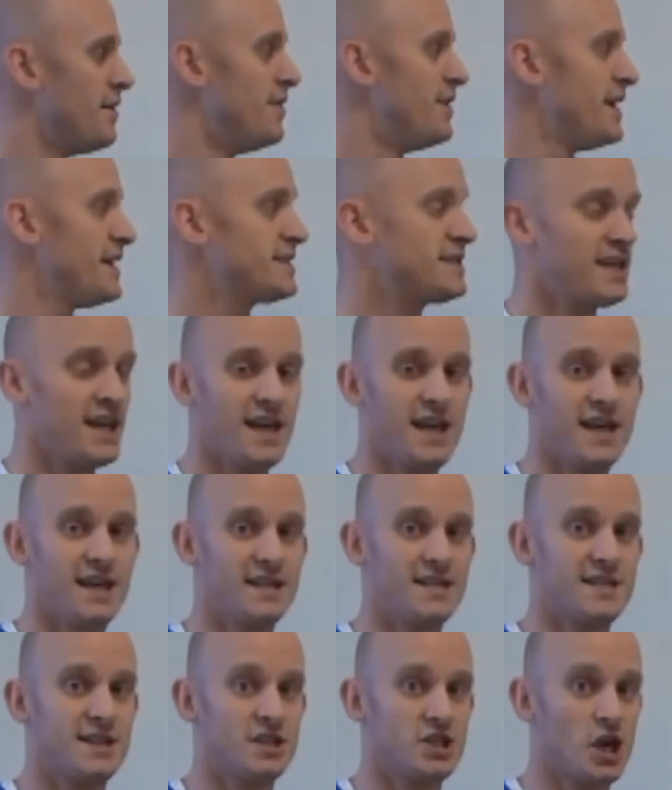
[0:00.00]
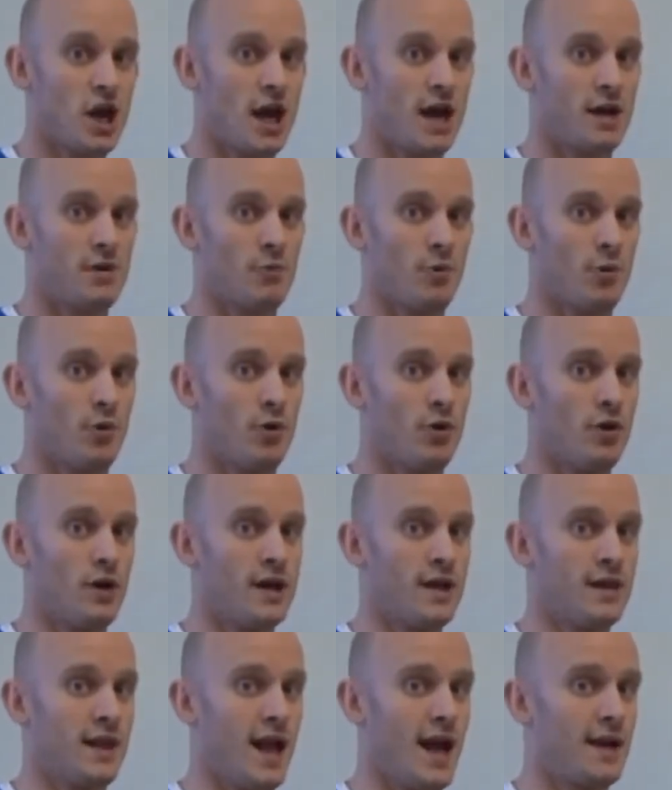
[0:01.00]
This is the chain rule
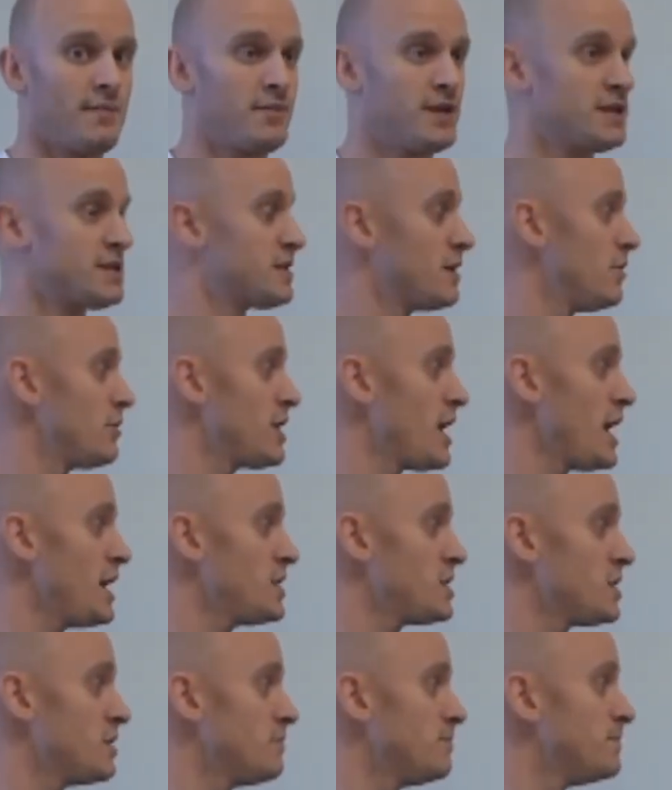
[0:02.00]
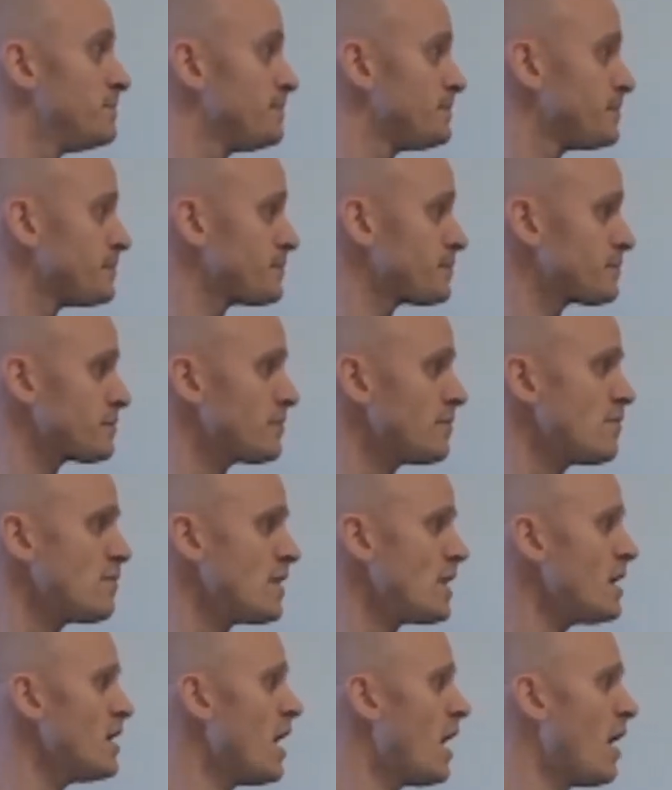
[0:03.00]
in Leibniz notation.
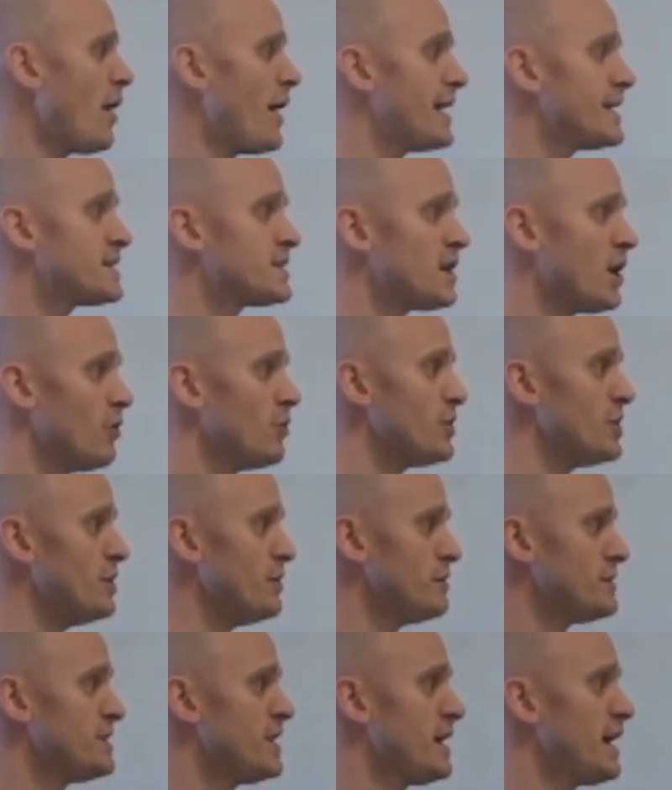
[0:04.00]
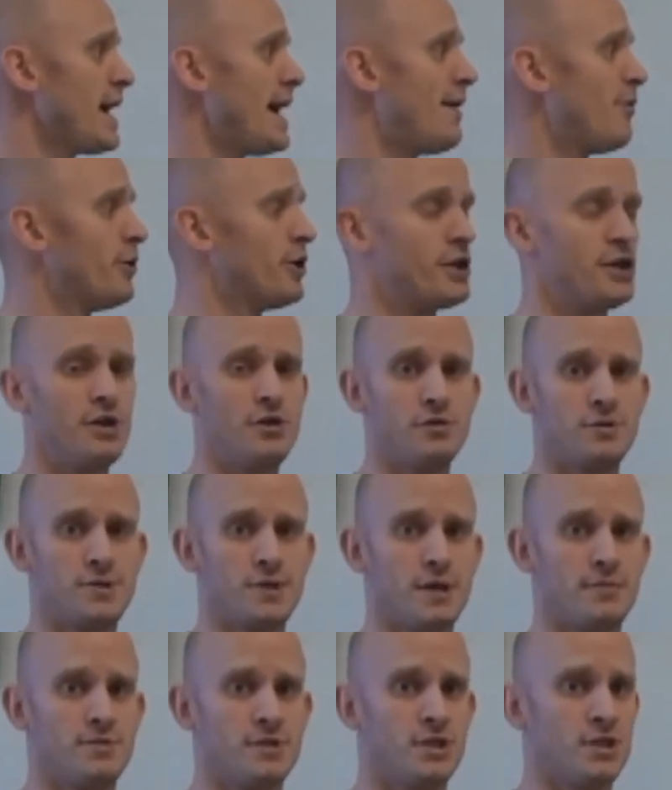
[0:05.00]
Alright, so using our u
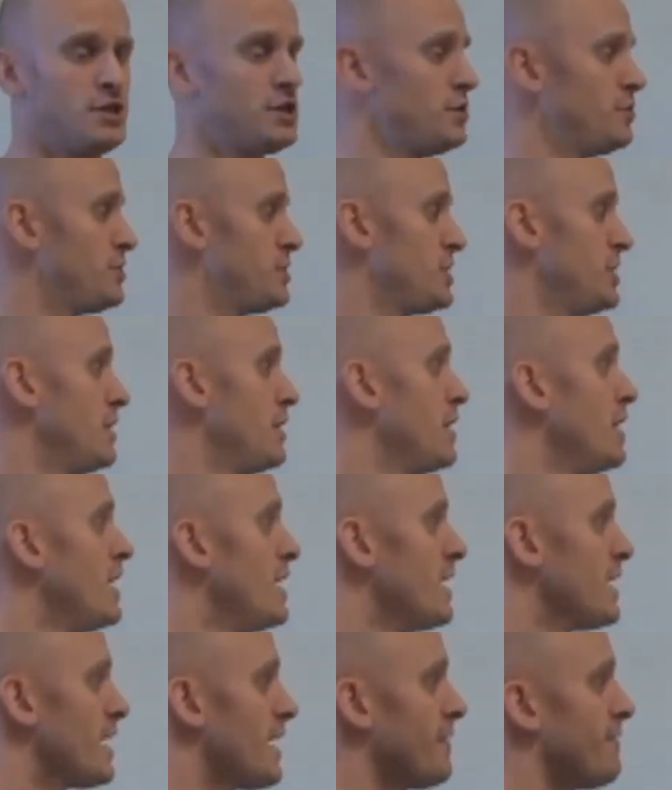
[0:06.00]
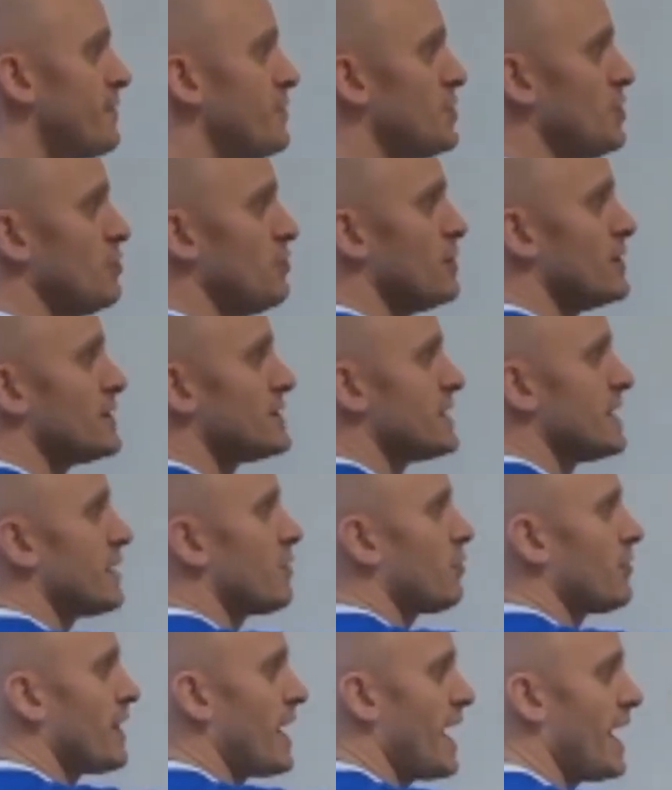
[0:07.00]
substitution, if u is
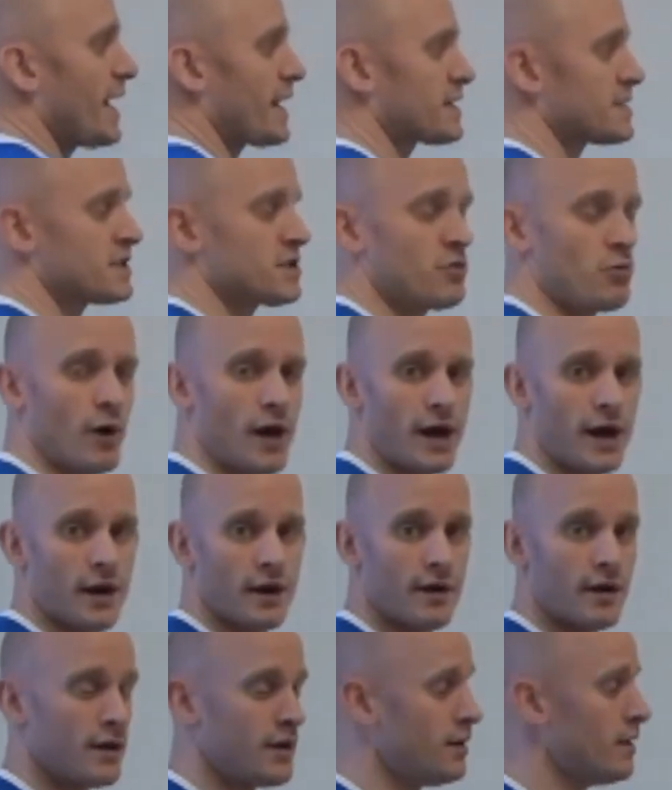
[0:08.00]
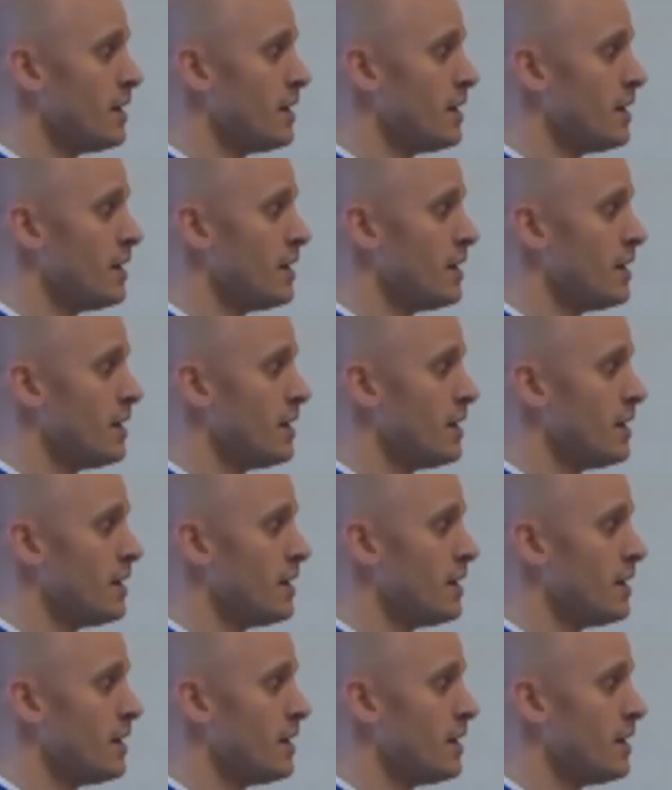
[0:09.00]
equal to x squared,